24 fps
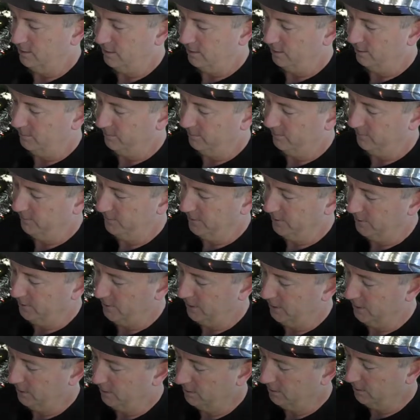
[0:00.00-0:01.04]

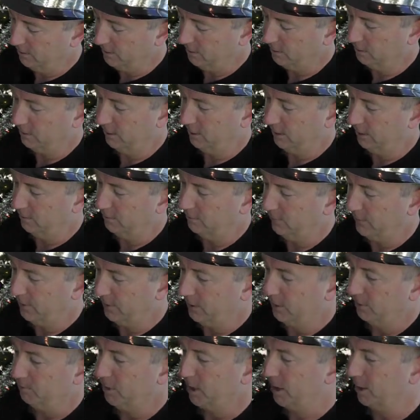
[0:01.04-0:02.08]
Infinity, Harley
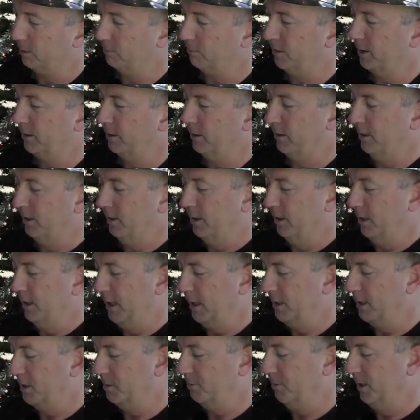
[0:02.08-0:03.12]
Infinity bottle, but
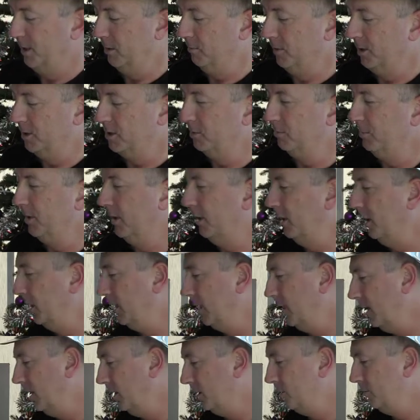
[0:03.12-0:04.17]
had to spend a bunch of money to
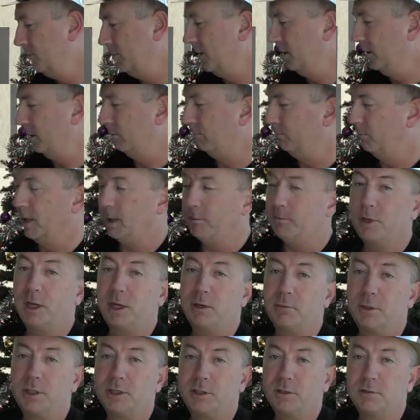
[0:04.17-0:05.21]
get it, but uh, I
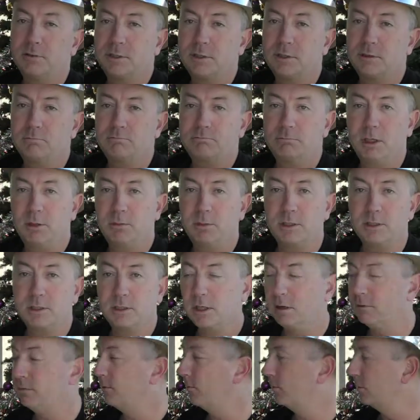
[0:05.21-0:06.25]
bought a bunch of bourbon
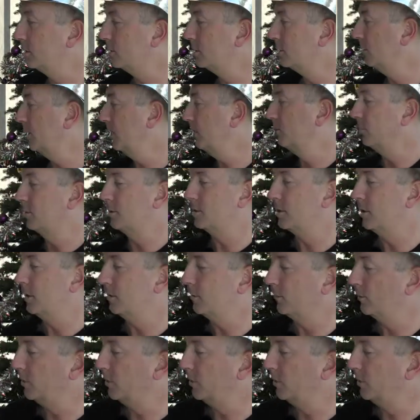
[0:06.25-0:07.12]
stuff for it, so that works out